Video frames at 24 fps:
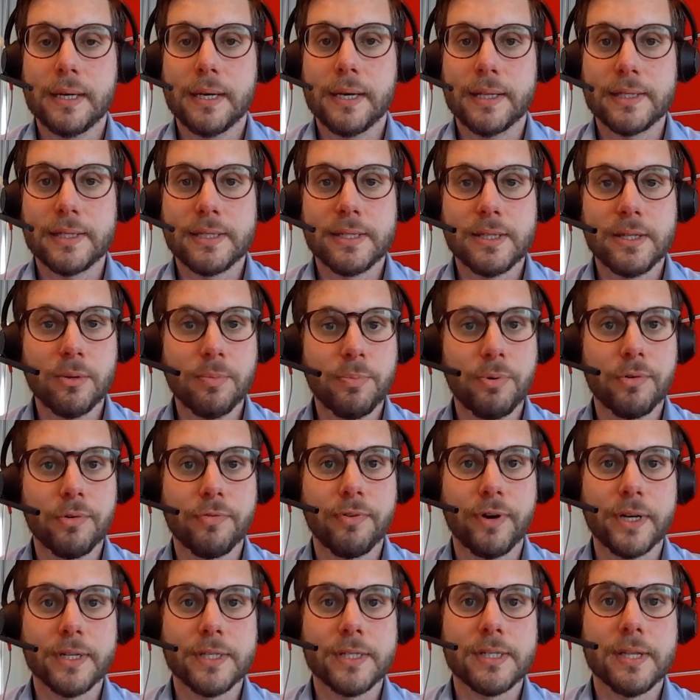It still
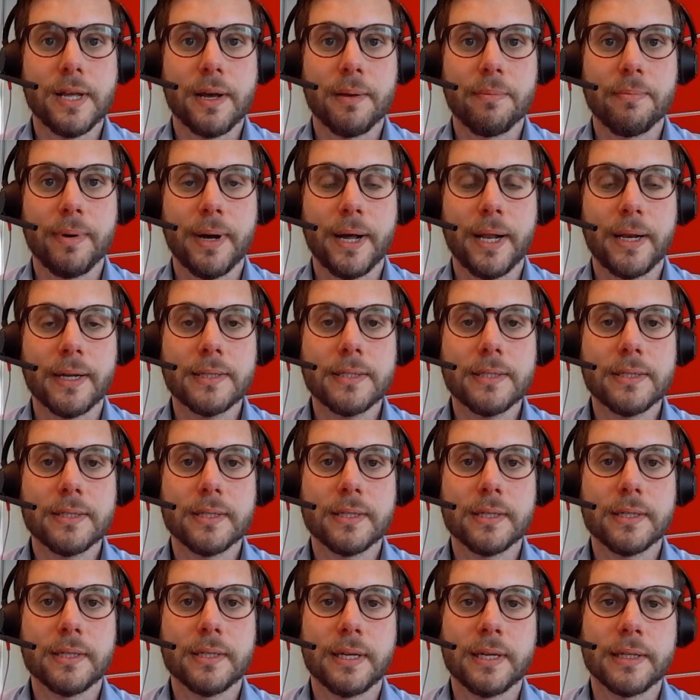provides that balance,
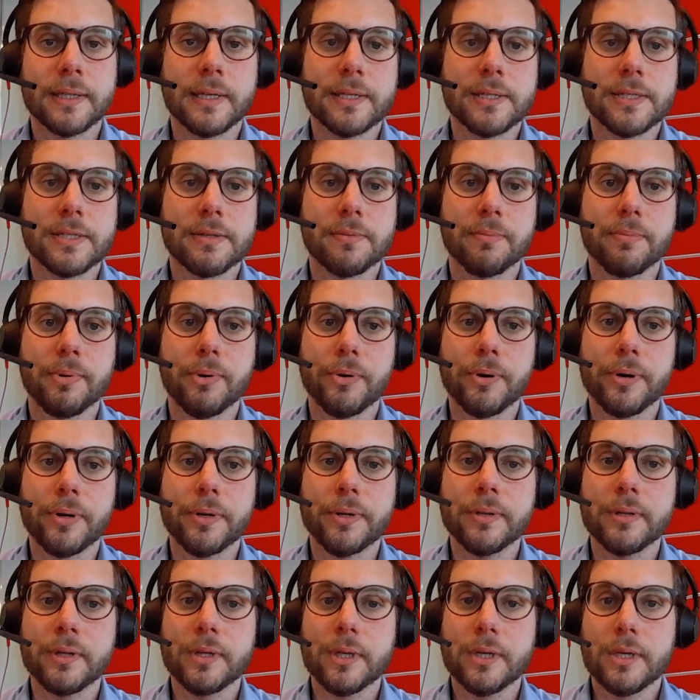and that's
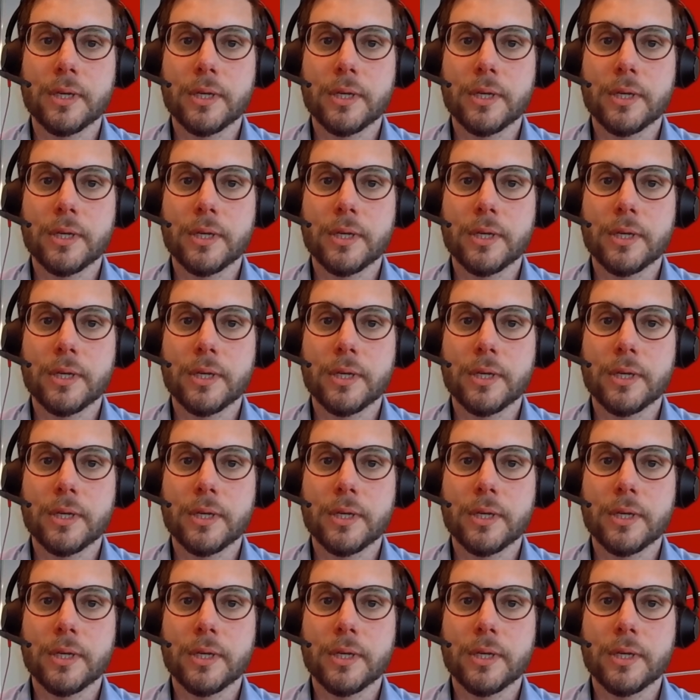important.